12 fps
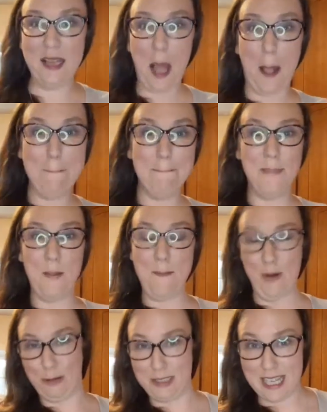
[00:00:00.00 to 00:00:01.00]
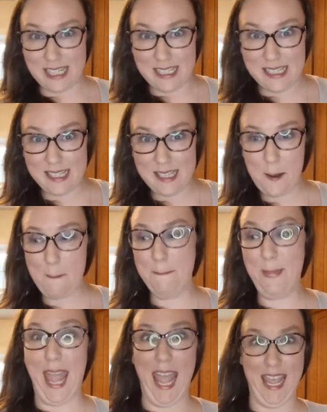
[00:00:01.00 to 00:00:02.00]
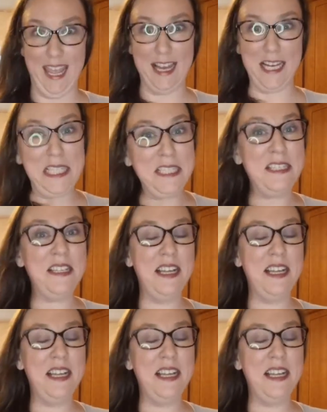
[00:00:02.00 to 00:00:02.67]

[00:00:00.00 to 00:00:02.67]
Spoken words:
mimosas and